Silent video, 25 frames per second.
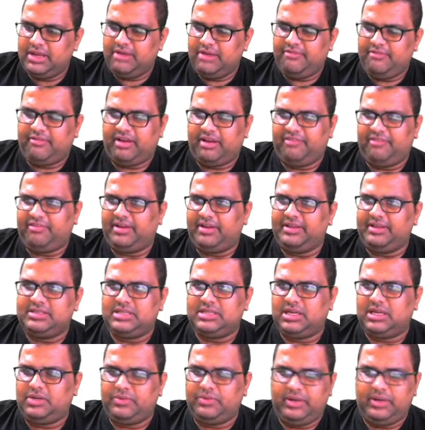5 fives
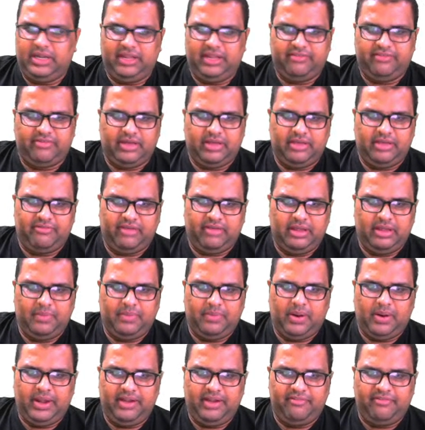are 25.
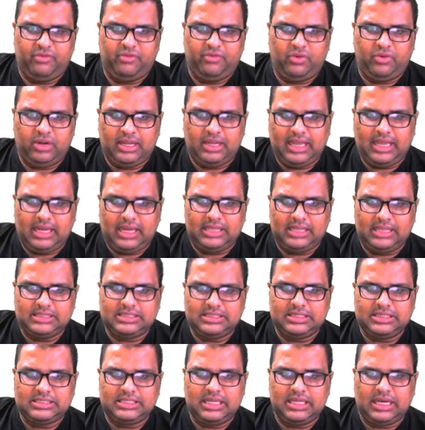5.4 gallons is the